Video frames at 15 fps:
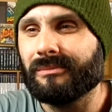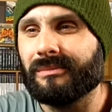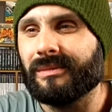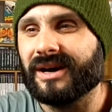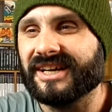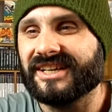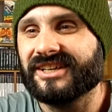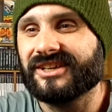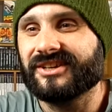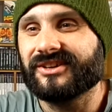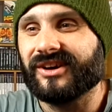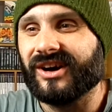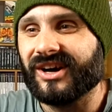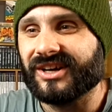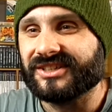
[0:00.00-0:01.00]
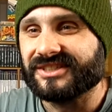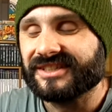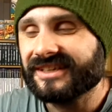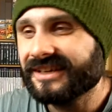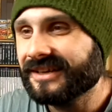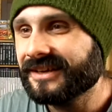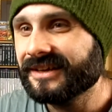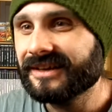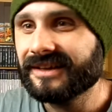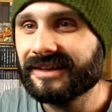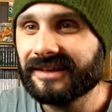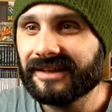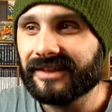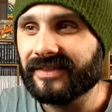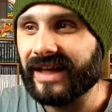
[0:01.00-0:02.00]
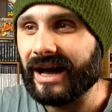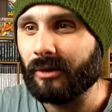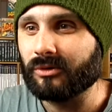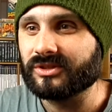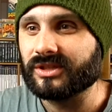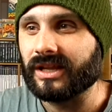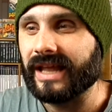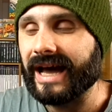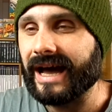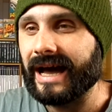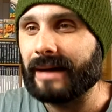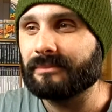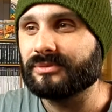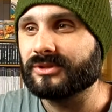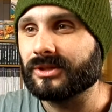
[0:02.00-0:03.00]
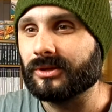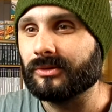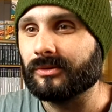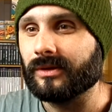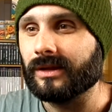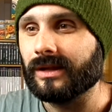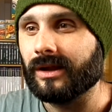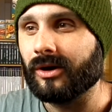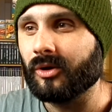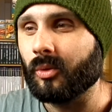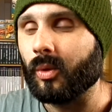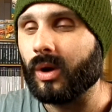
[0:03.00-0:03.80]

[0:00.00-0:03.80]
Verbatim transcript: oh my god. That was an absolute long